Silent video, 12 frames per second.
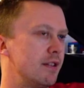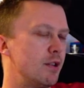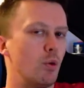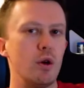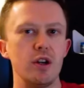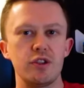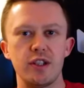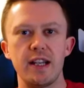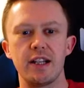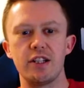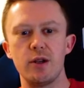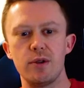the worst thing
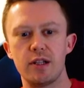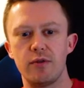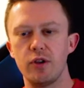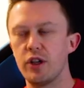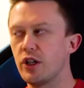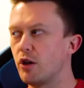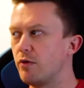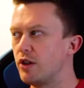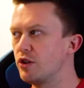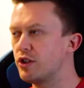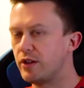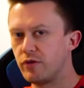you can do is I've only got
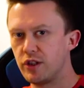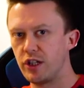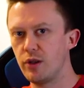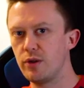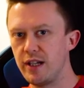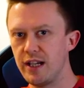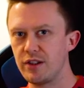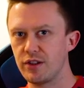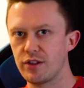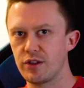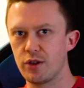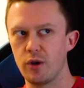redundancy for 2
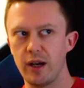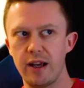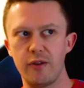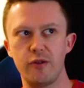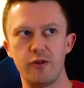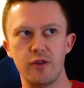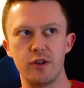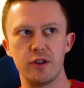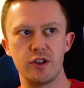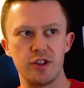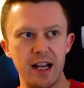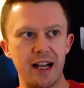discs, so if
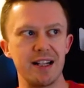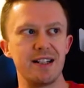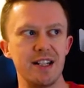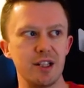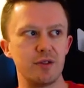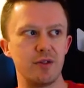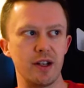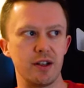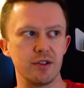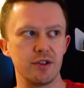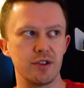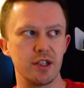the second disc
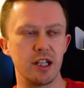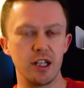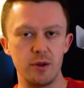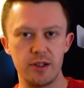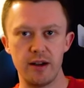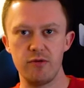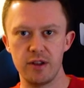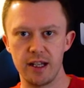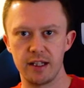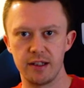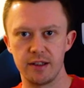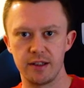fails, you lose everything.